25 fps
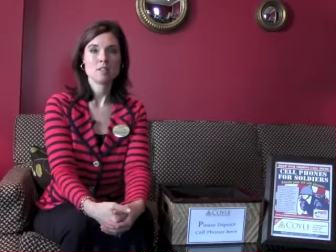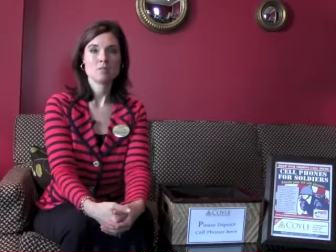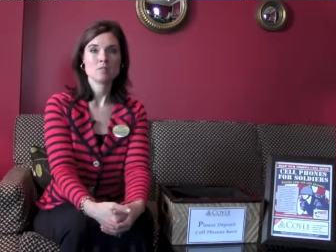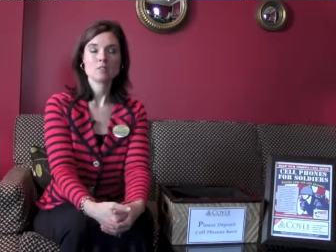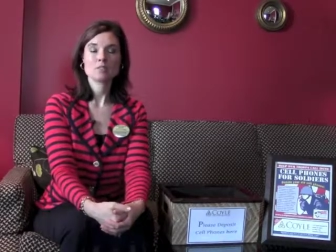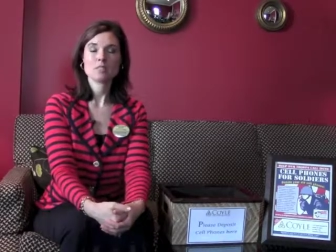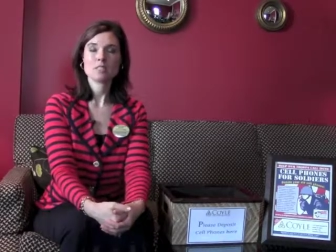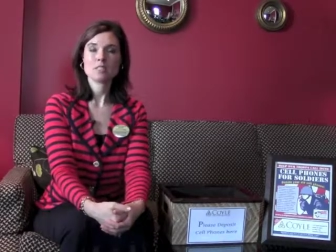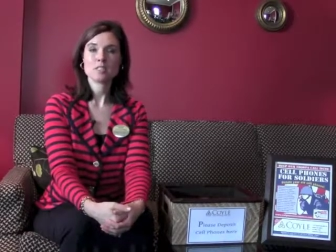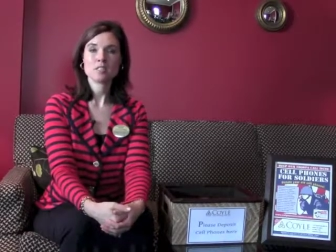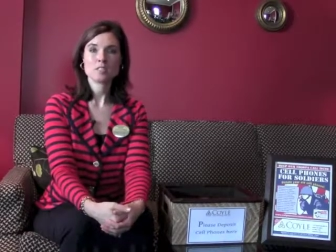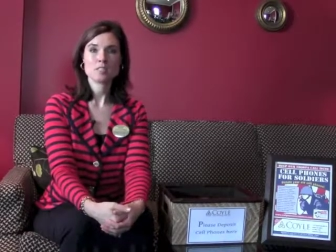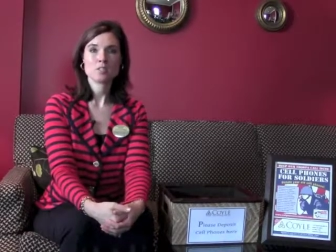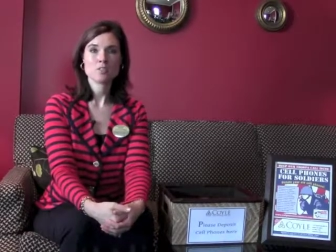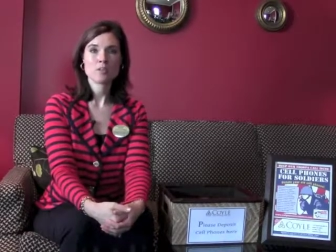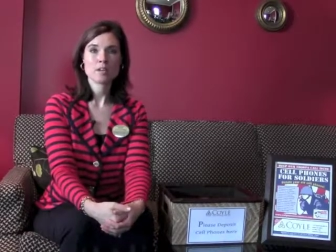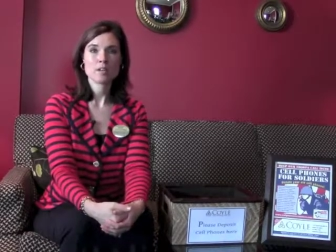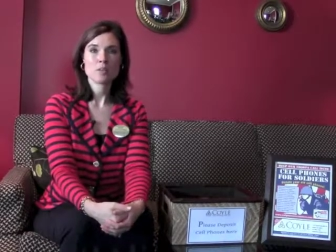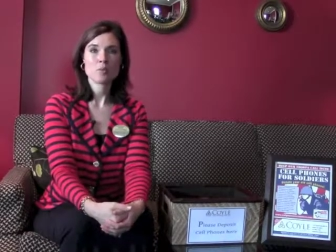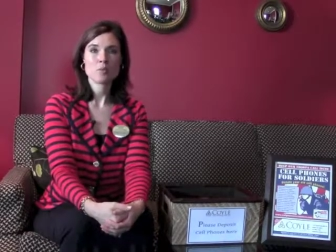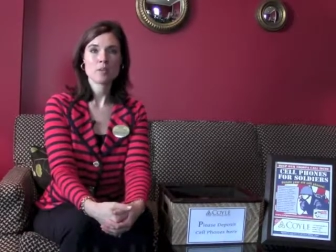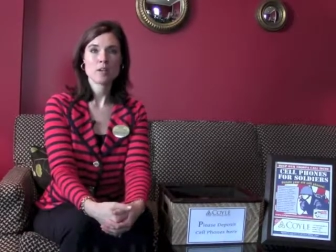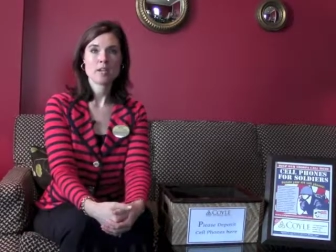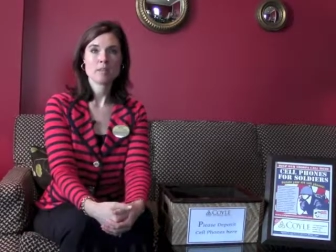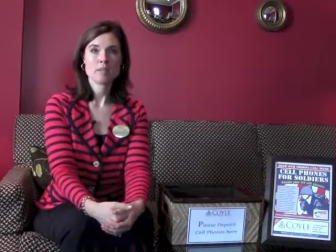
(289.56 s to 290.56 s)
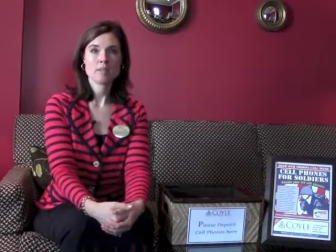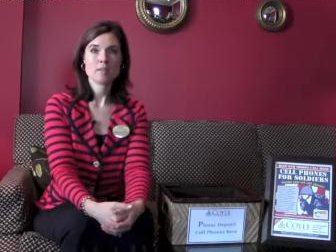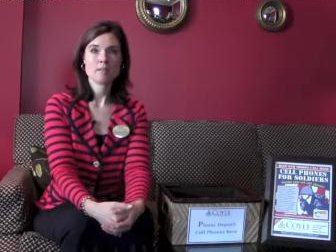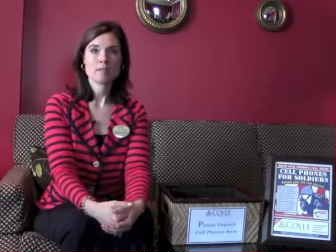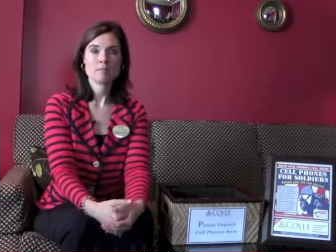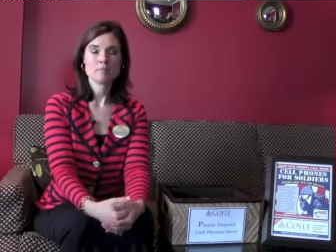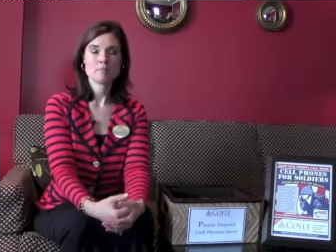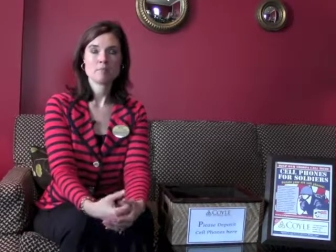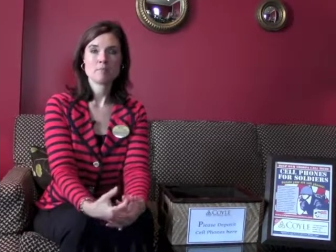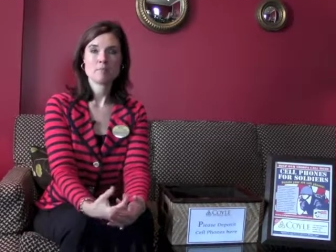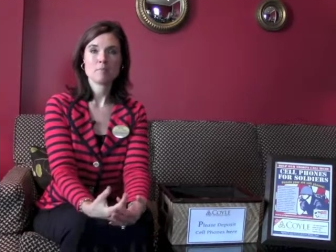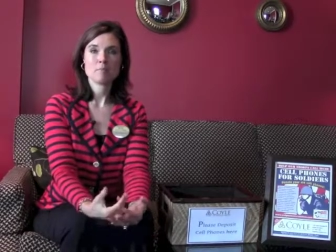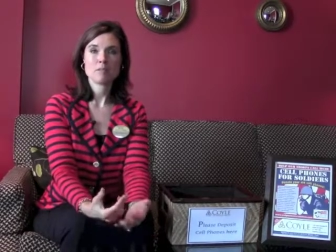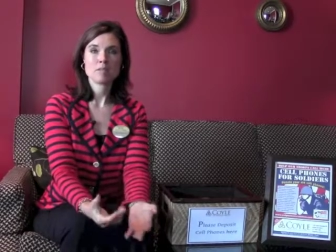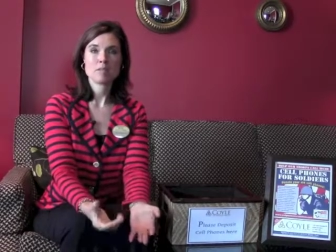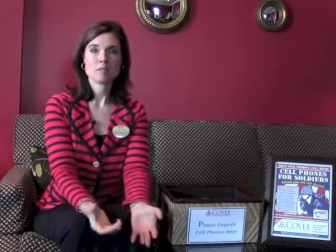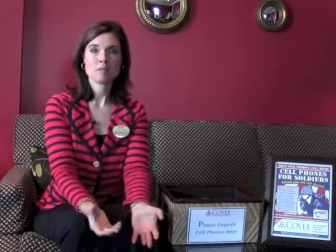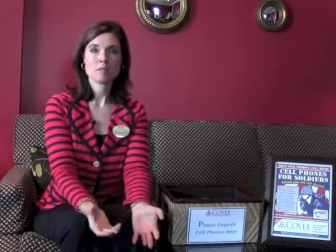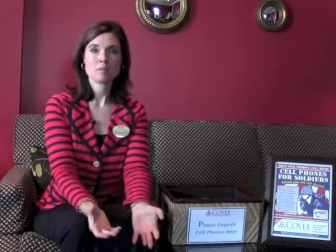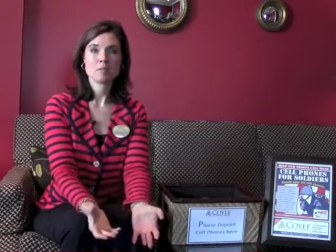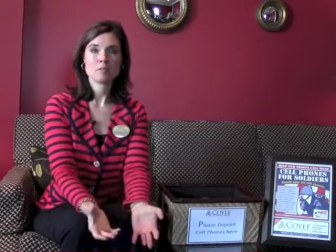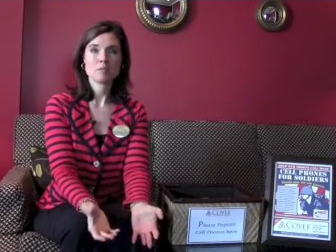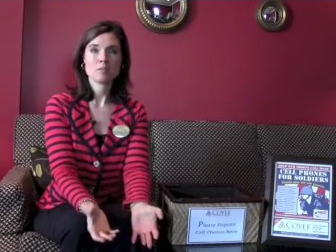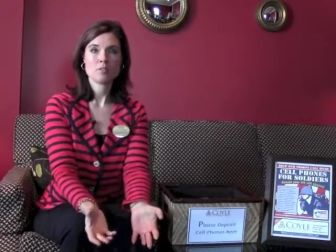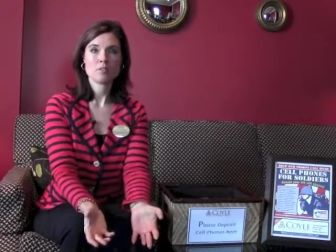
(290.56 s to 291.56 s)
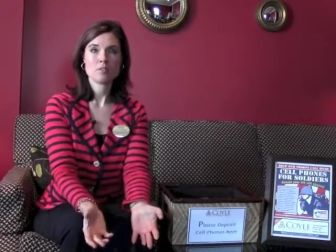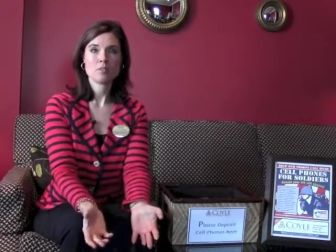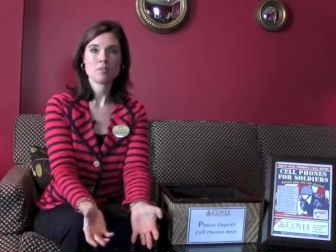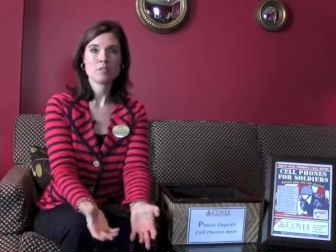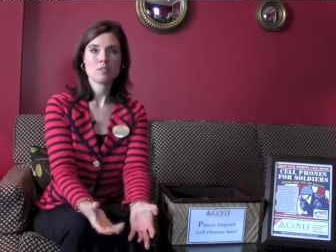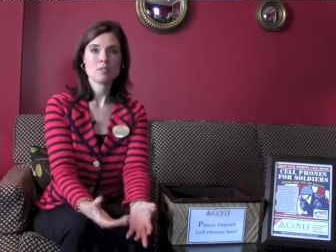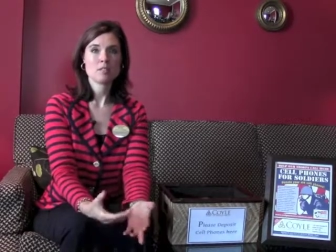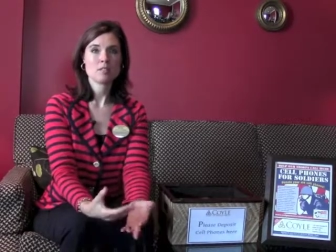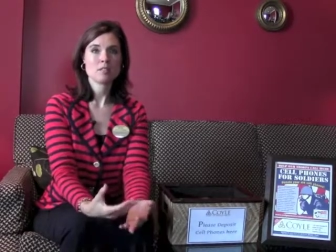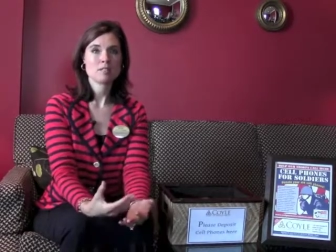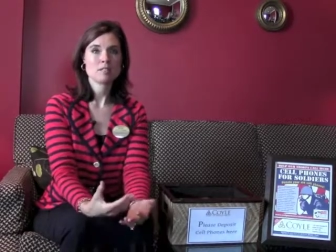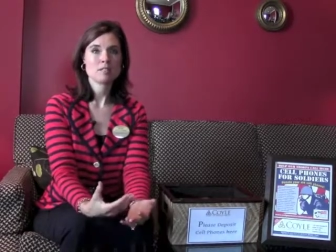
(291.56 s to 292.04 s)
really a great way to meet the community